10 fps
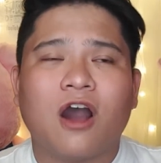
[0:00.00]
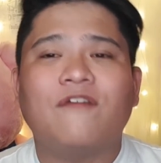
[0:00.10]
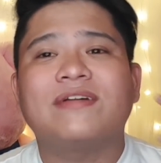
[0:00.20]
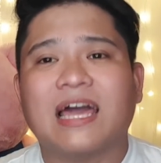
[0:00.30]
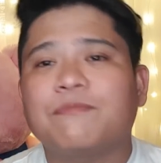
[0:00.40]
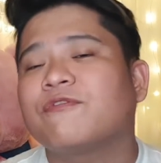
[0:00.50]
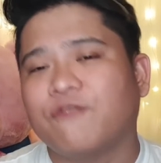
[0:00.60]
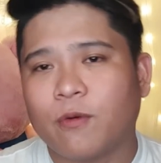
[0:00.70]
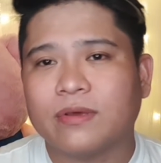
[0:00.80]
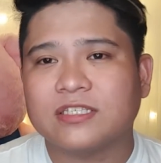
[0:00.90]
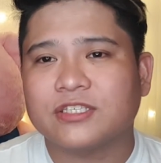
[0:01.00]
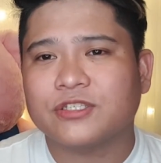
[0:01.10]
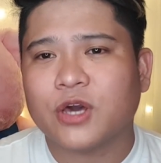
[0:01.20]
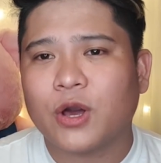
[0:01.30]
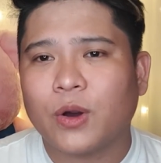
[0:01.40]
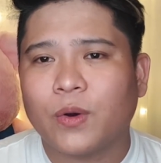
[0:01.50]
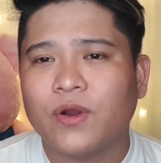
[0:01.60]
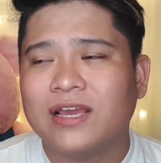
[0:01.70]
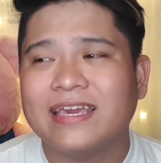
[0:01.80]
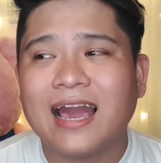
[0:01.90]
of a live performance. So
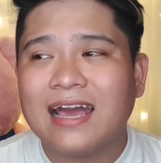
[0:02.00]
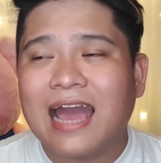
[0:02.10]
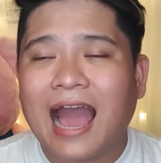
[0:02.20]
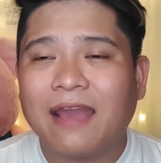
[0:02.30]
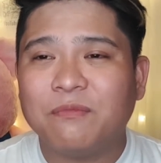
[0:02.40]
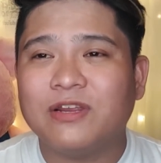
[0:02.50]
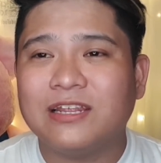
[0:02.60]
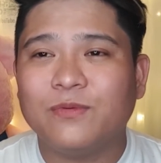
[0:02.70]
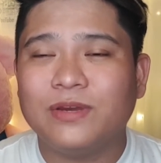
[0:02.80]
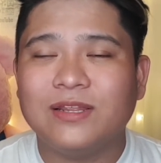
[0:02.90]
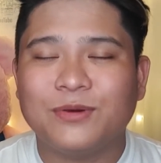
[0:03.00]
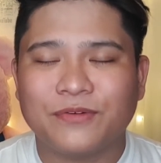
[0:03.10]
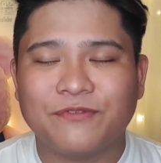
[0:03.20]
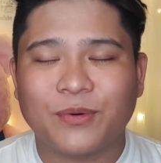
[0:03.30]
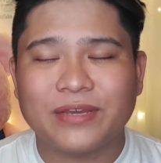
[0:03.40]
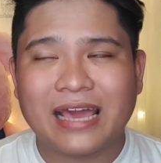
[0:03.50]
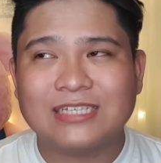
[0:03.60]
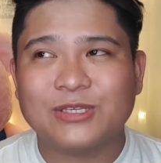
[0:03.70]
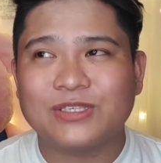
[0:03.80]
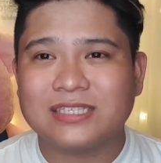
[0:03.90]
yeah, I'm really, really looking forward,
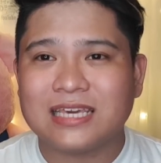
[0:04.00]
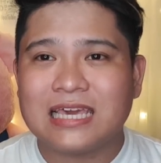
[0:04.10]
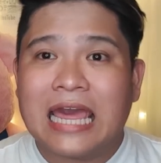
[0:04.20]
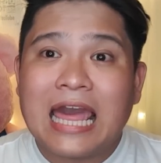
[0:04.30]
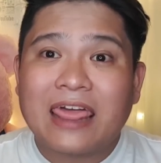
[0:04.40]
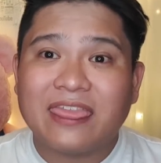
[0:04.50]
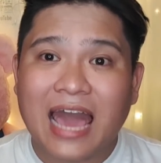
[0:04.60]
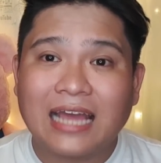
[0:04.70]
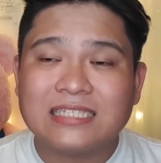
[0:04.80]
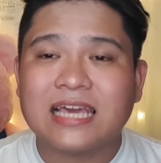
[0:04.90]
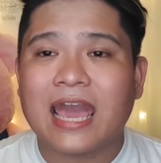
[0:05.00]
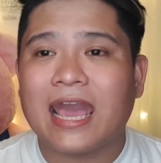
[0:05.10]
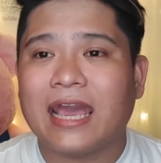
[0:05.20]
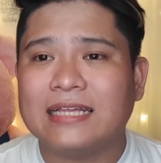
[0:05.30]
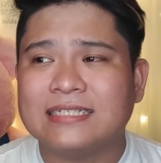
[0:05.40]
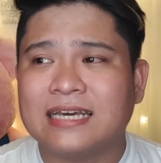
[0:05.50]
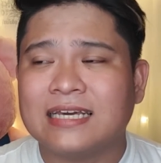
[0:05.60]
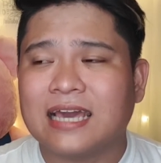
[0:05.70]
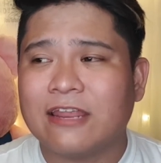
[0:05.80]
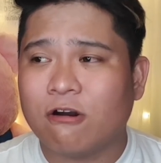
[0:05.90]
guys, to see that.
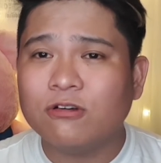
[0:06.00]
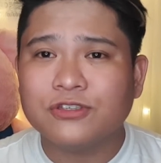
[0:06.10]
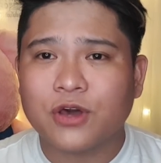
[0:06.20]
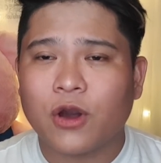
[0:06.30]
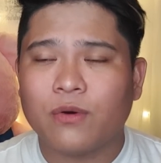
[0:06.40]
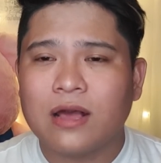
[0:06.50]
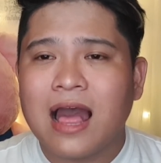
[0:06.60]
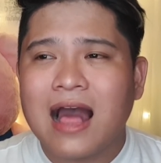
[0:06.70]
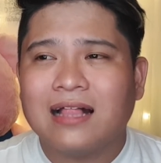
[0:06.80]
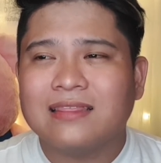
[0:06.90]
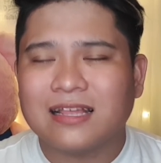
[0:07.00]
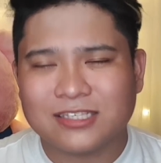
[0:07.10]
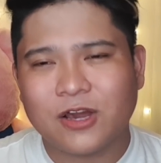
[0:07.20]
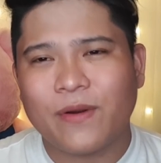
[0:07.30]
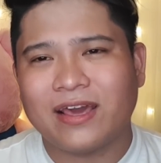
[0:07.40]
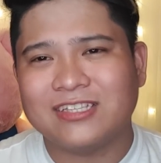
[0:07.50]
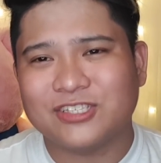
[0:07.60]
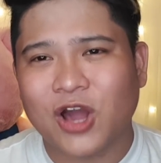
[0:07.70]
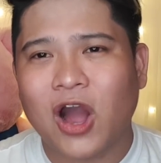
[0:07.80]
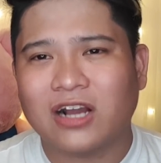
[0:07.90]
And also, let's go ahead
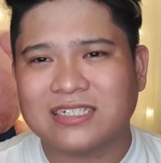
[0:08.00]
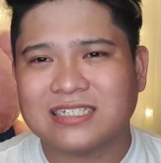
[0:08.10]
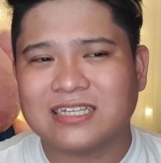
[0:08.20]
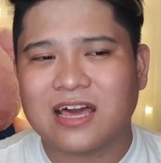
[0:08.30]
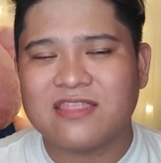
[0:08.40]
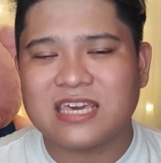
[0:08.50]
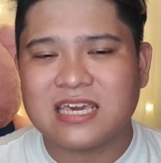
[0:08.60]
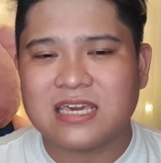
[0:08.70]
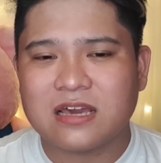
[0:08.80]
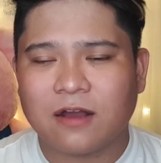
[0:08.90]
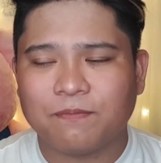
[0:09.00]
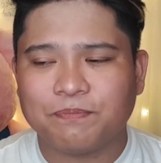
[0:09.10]
and talk the